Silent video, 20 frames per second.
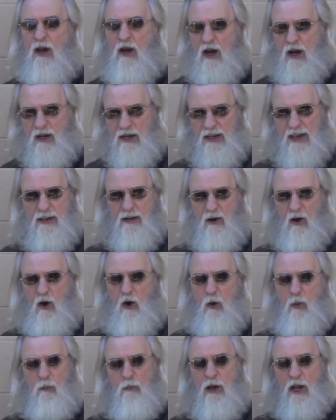a get
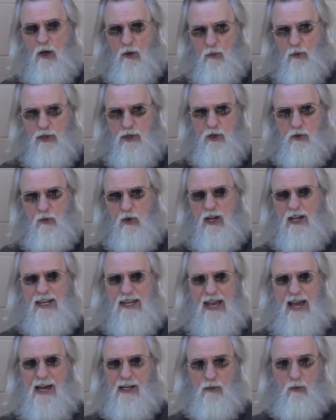home, where you're
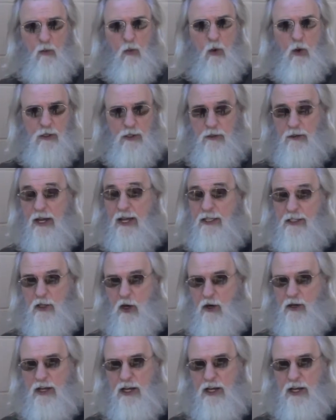really out of water and